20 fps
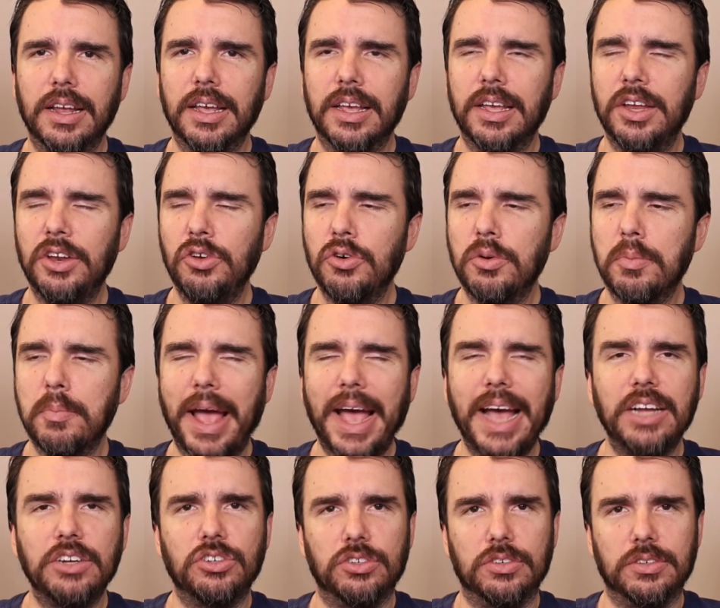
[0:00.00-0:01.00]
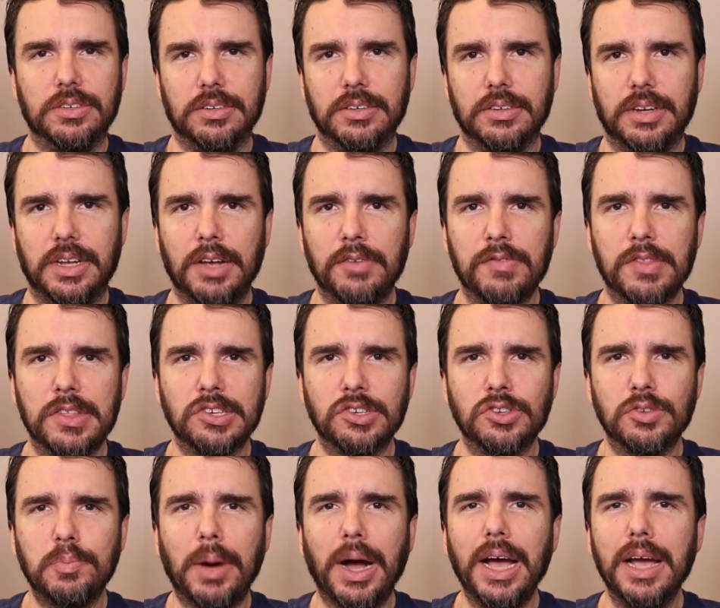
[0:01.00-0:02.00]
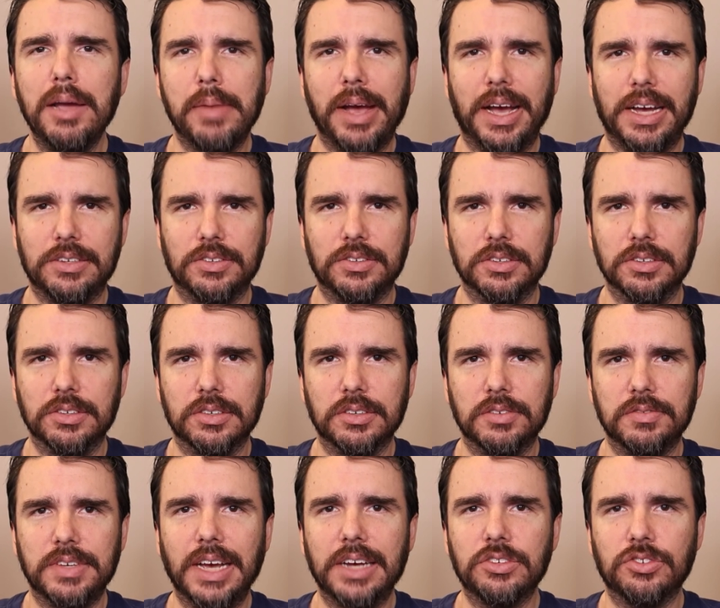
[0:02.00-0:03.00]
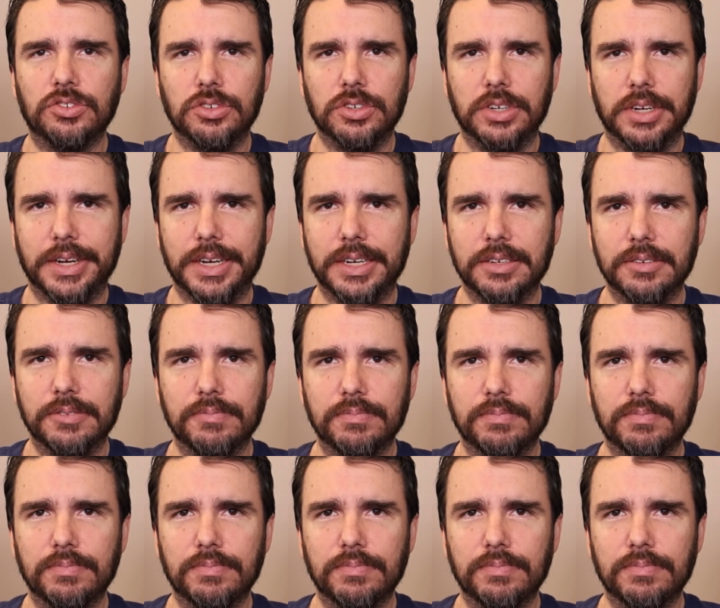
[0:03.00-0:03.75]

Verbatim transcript: can you imagine if the spy masters of yesterday,